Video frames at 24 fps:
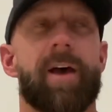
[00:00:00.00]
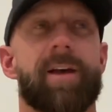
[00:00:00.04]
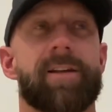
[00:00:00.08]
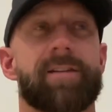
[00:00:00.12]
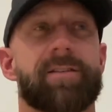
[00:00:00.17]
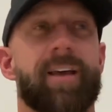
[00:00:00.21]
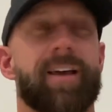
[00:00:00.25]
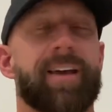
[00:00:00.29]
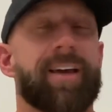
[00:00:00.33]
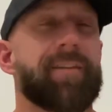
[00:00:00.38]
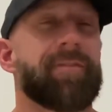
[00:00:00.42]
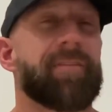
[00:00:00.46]
It's
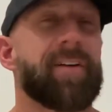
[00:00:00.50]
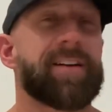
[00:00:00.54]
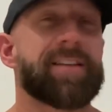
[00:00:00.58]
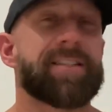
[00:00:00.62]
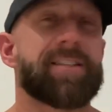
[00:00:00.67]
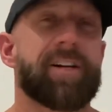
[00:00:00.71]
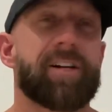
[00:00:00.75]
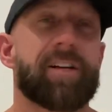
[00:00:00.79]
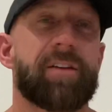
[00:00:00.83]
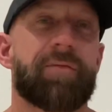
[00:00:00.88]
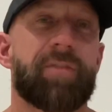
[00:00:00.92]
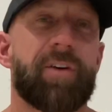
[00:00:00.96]
like if I
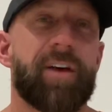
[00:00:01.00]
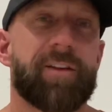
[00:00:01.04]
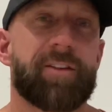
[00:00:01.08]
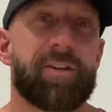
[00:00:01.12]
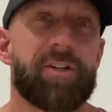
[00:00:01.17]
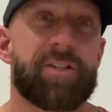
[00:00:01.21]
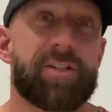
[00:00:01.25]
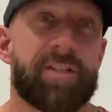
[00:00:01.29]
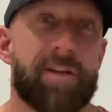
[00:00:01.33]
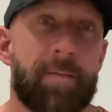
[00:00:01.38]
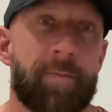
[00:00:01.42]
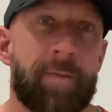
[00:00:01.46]
start to feel like
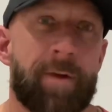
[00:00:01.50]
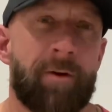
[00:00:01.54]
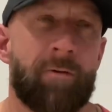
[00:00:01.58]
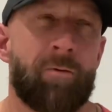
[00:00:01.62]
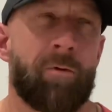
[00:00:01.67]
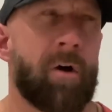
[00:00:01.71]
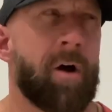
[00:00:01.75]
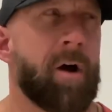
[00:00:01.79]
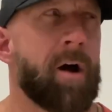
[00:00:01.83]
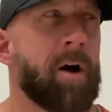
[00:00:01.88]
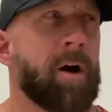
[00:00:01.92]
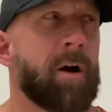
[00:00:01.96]
there's something
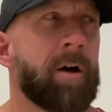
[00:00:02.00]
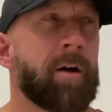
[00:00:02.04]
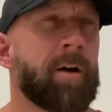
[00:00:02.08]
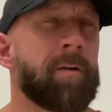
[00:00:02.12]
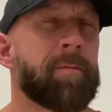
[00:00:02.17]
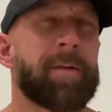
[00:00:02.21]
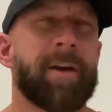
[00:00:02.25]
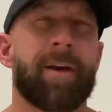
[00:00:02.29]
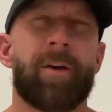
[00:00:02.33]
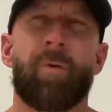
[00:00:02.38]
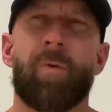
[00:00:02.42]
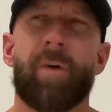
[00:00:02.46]
wrong, I'm
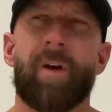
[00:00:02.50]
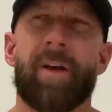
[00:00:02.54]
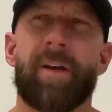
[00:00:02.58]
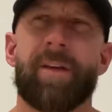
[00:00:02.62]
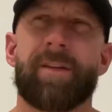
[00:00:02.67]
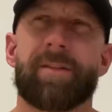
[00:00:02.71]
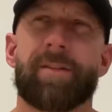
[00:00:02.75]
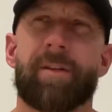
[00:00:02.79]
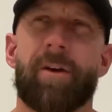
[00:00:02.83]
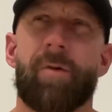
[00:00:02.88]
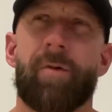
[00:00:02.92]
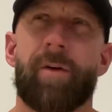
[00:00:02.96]
like, what
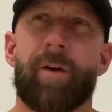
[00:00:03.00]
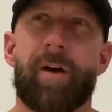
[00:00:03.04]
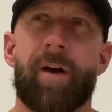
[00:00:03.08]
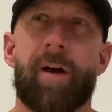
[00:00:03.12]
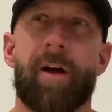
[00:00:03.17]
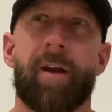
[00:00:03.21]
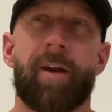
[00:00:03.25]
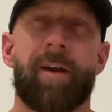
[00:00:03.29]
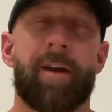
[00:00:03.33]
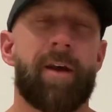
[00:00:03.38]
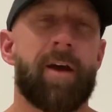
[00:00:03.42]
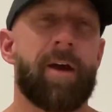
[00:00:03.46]
is going
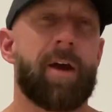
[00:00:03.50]
on?